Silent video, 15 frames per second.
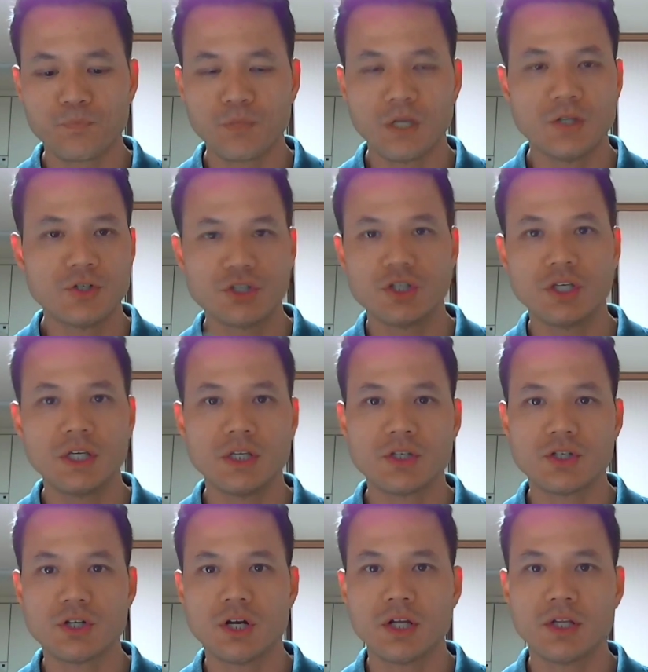just to get
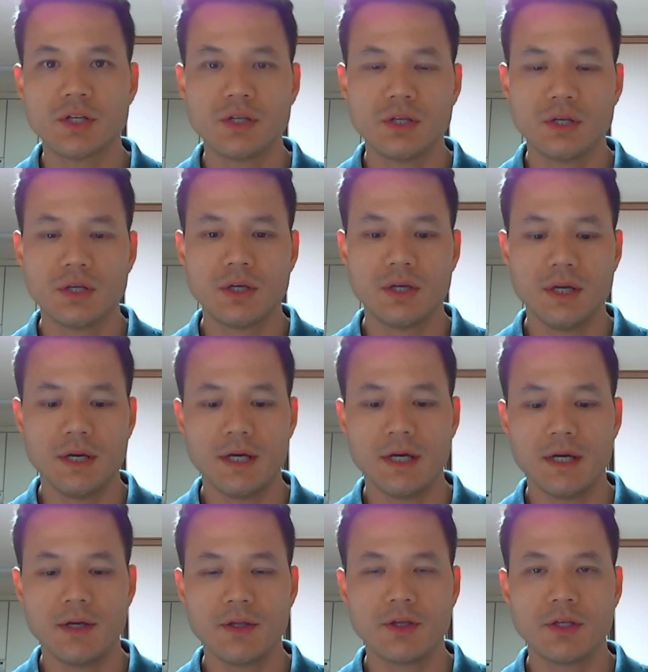started,
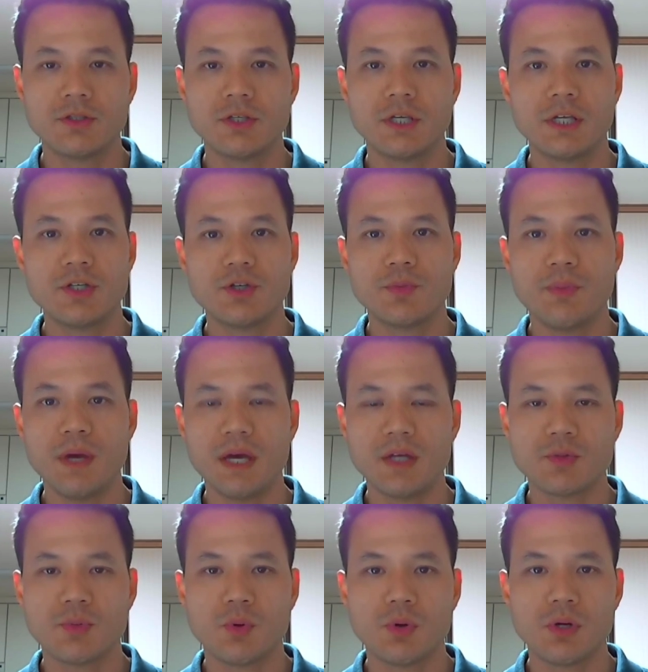to get your
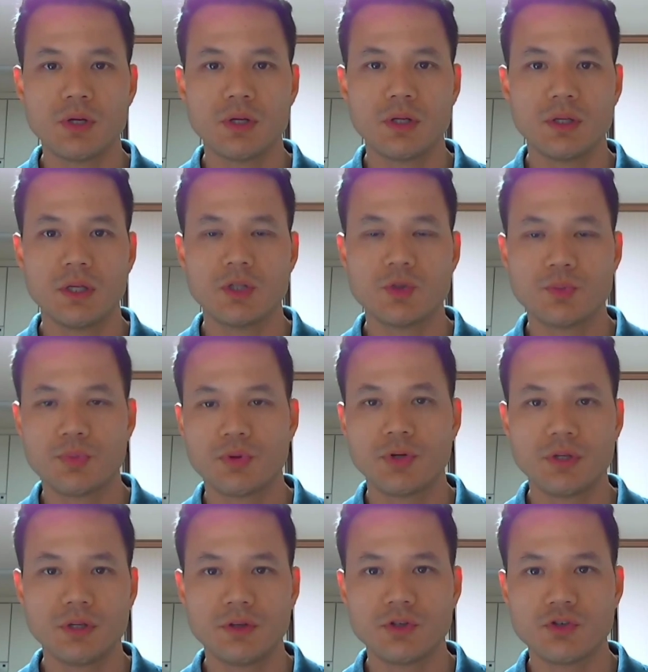passport, it's
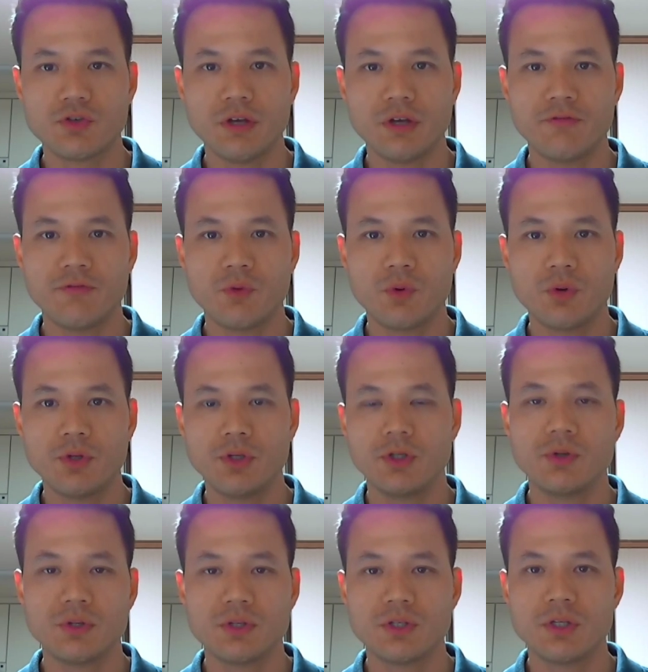pretty straightforward. You
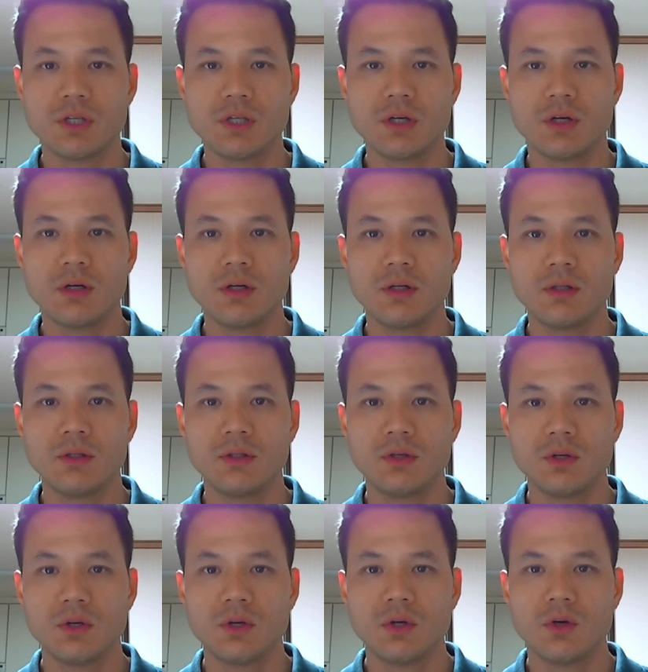go to City Hall
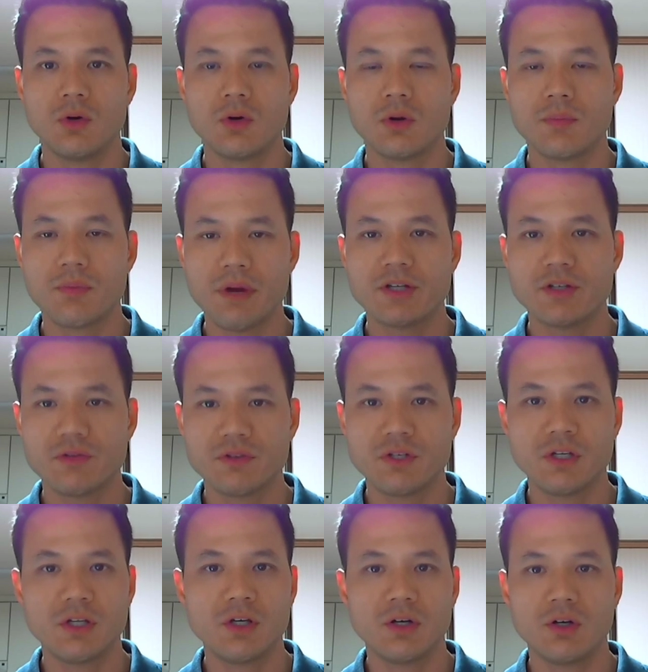or a branch of
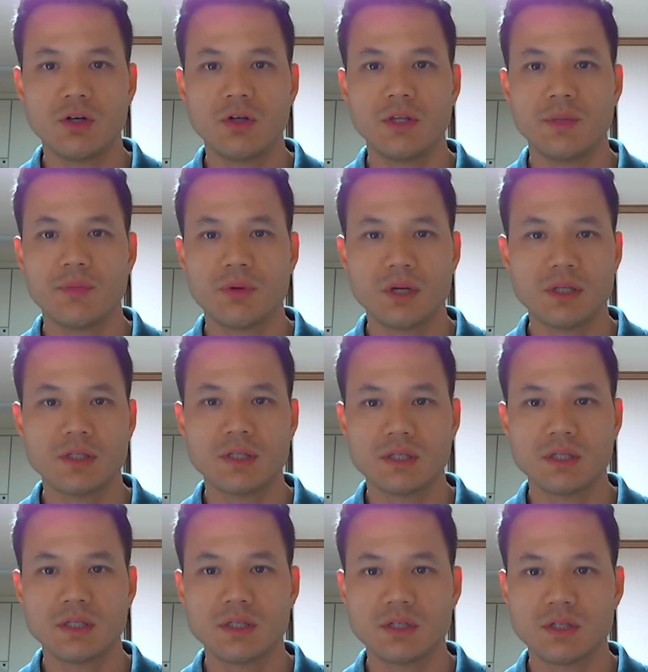City Hall that
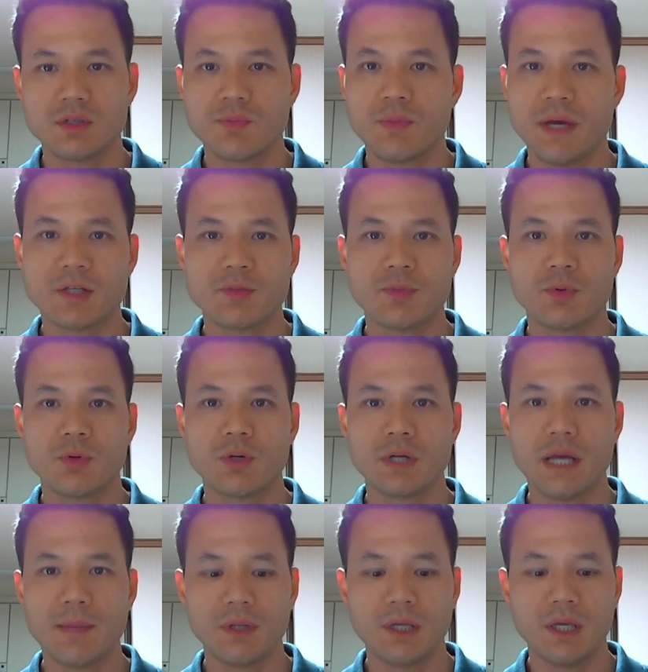processes passport
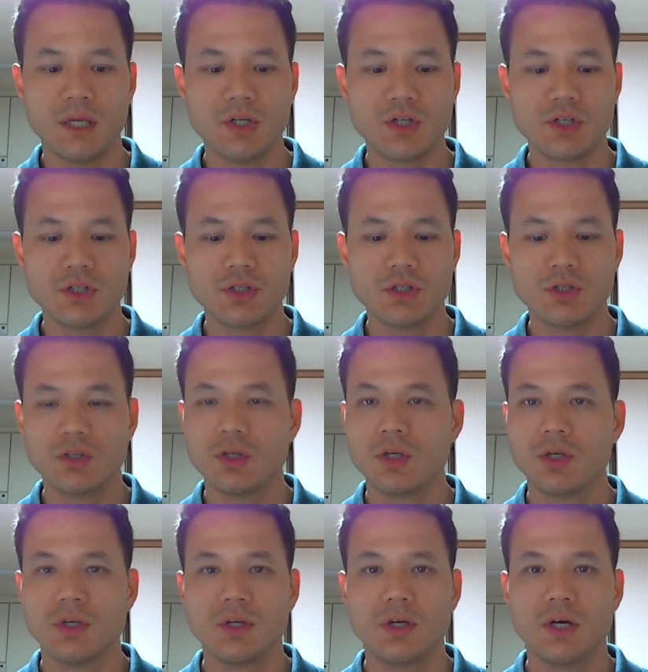applications.
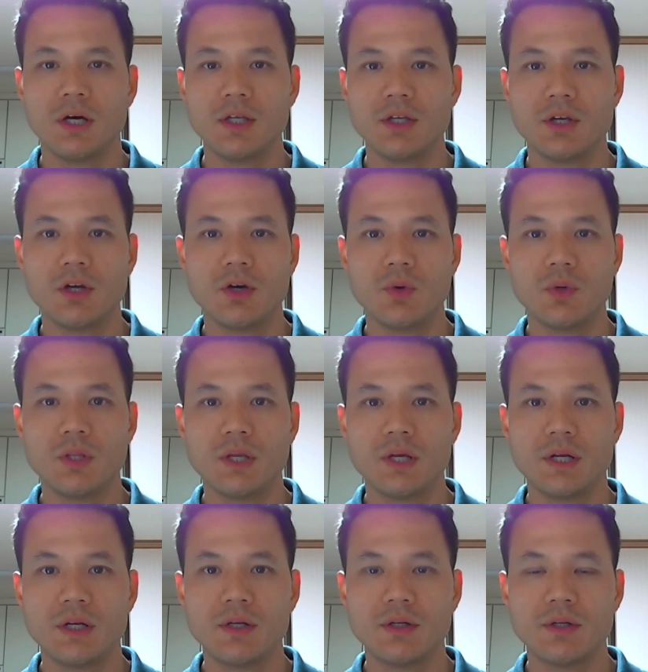You go in
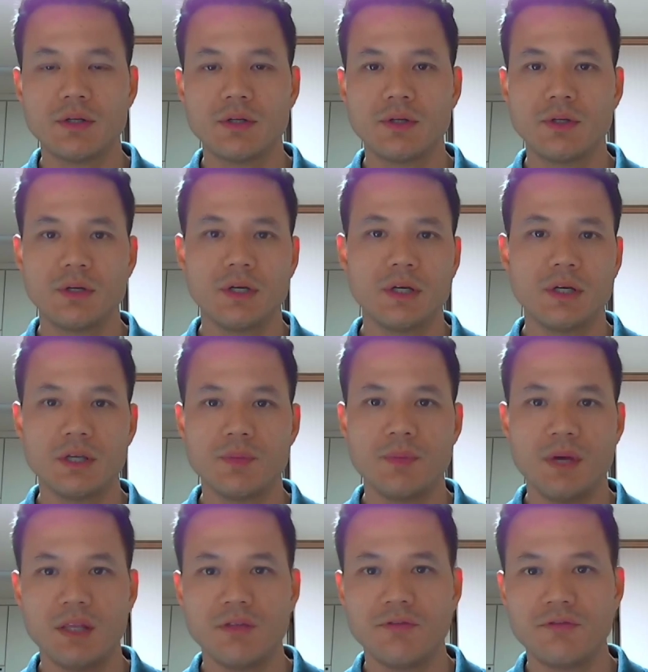there, you
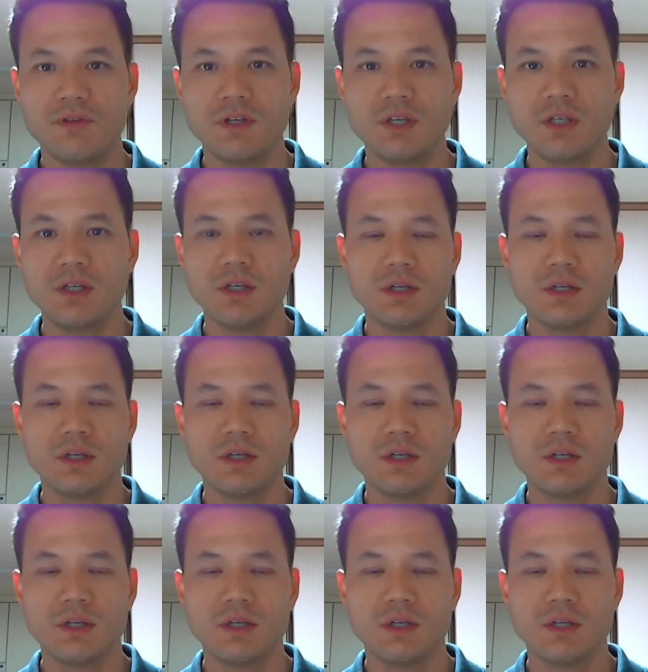pay the fee,